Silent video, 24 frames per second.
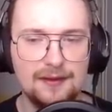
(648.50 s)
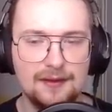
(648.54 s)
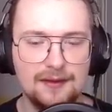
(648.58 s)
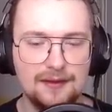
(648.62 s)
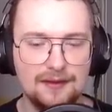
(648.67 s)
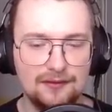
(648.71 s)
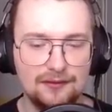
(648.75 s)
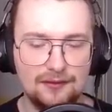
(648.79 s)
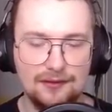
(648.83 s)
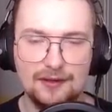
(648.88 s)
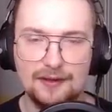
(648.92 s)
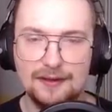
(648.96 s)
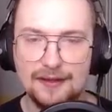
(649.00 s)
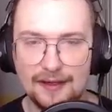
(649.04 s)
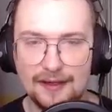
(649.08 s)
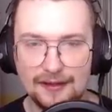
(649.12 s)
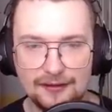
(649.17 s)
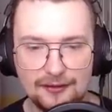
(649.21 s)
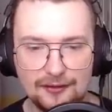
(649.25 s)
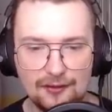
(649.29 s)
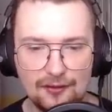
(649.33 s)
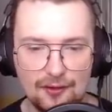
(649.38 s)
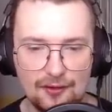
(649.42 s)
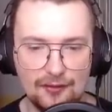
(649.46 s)
you're going to get
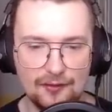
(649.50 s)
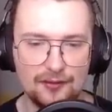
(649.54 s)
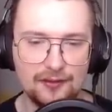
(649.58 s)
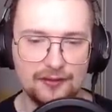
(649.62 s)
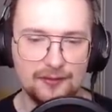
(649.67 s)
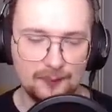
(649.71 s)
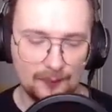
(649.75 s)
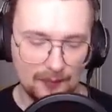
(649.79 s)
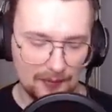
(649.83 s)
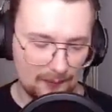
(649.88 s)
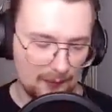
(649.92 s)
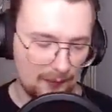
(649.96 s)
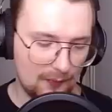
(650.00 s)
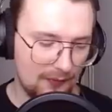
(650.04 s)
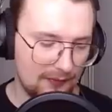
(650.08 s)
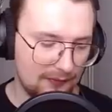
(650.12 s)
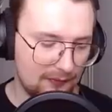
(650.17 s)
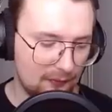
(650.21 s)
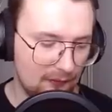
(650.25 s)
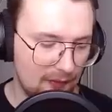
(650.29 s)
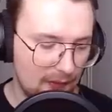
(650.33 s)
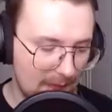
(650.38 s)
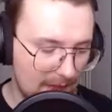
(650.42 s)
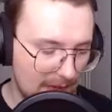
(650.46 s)
shot because people it's
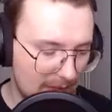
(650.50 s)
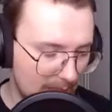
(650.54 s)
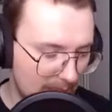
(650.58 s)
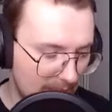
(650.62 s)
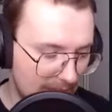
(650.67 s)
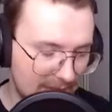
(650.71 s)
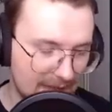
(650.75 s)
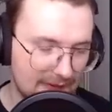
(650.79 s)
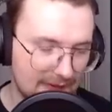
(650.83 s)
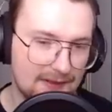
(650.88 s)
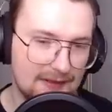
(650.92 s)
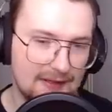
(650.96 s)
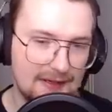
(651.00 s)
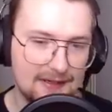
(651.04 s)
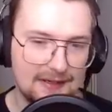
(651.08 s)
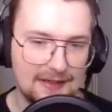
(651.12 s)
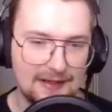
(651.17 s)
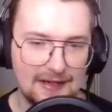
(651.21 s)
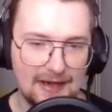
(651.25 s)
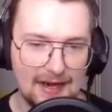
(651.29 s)
all about positioning and